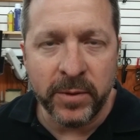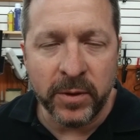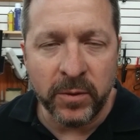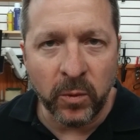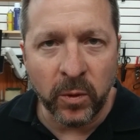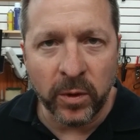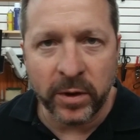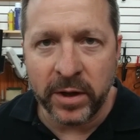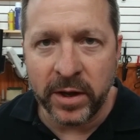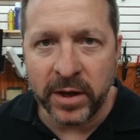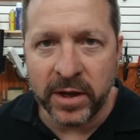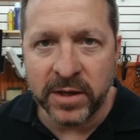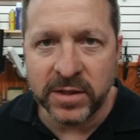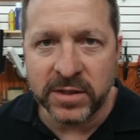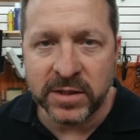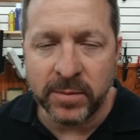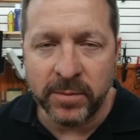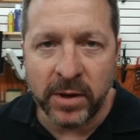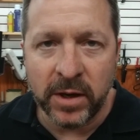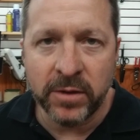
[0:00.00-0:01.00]
I've been working
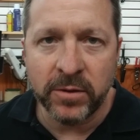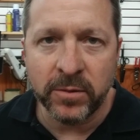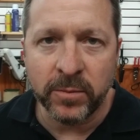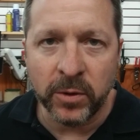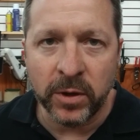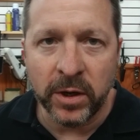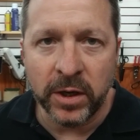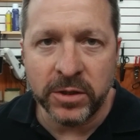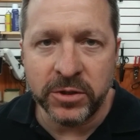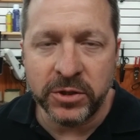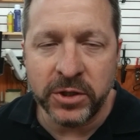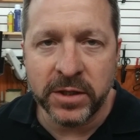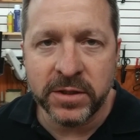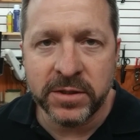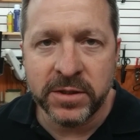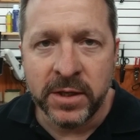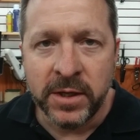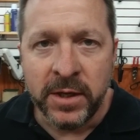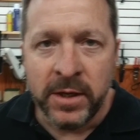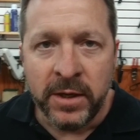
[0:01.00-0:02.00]
on some other
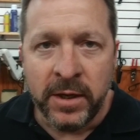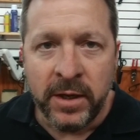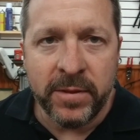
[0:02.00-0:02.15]
projects.